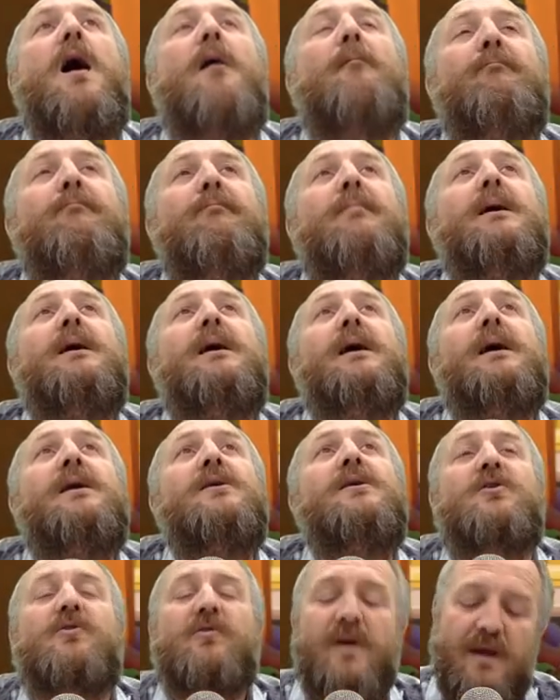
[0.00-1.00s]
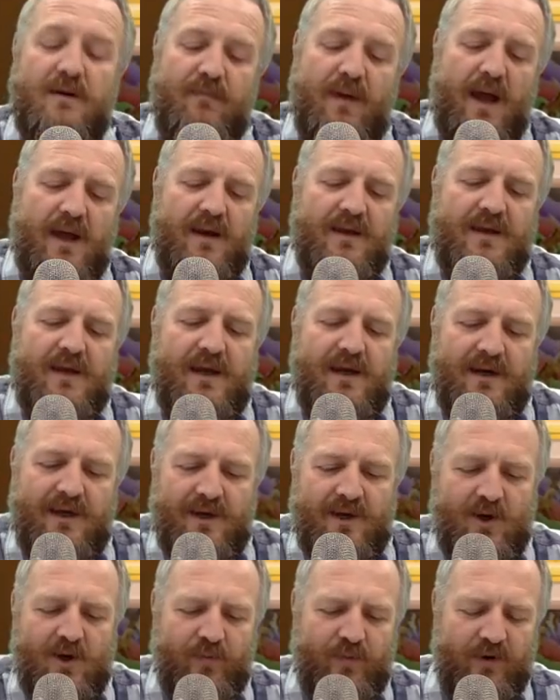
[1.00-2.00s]
Me in a green
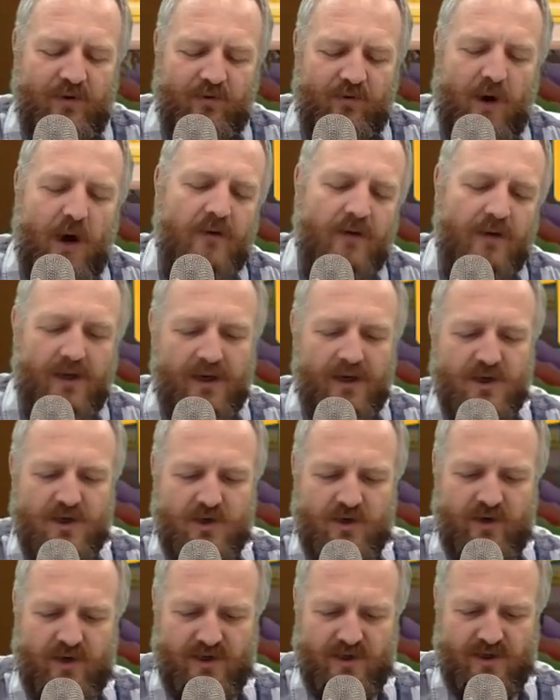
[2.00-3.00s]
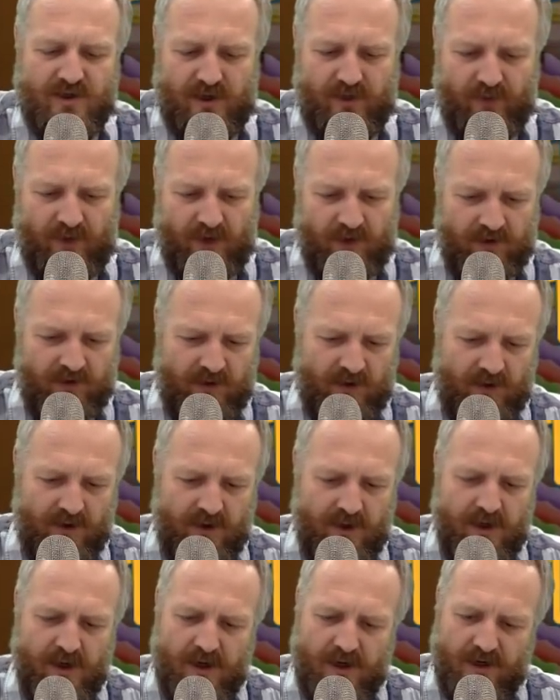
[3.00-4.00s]
mankini could be rather interesting, I think.
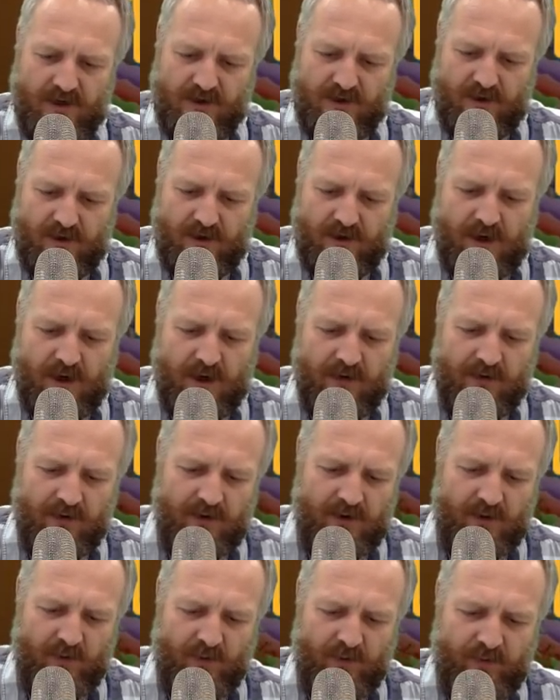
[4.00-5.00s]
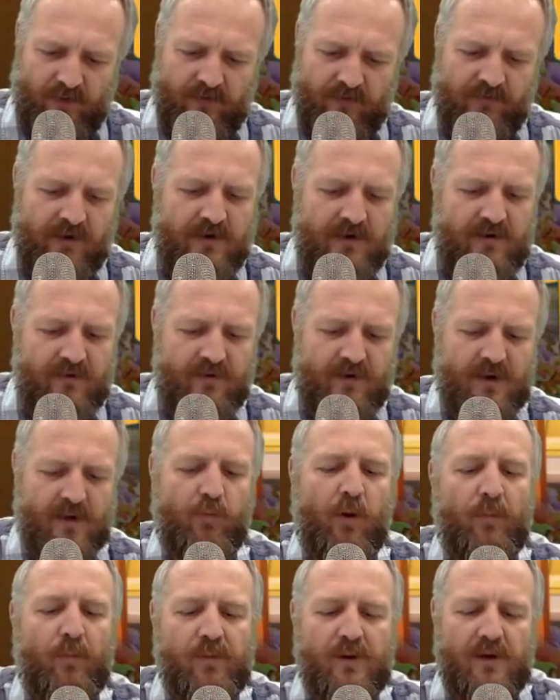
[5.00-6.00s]
Yes, okay, I think it would be very, very
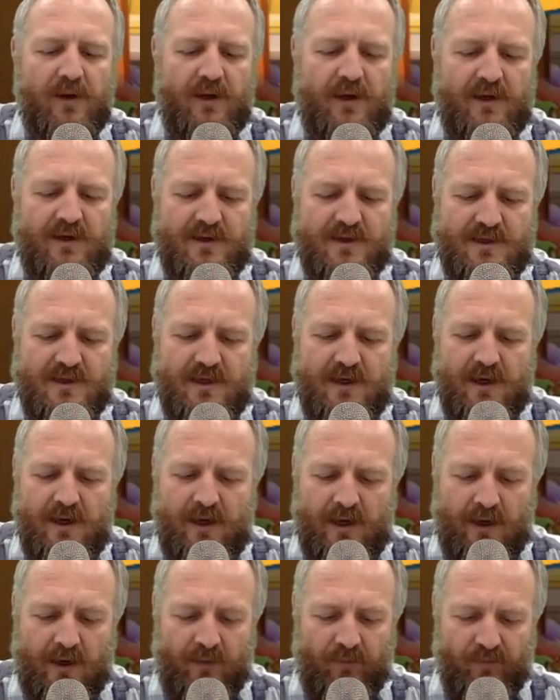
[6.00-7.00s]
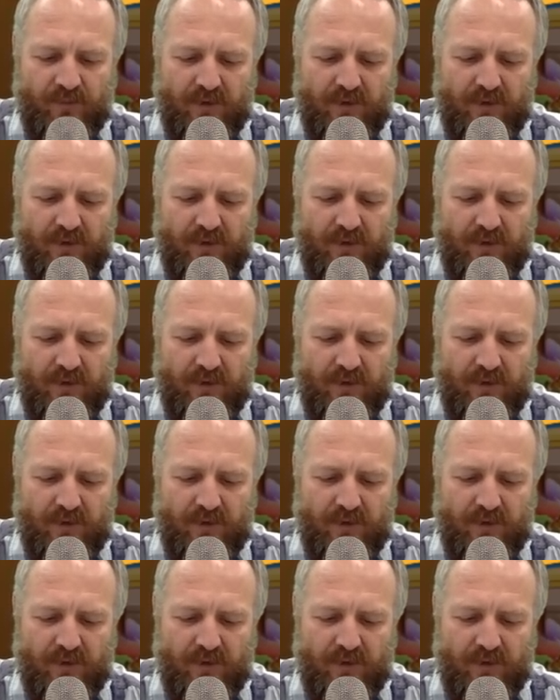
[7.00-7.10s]
popular indeed.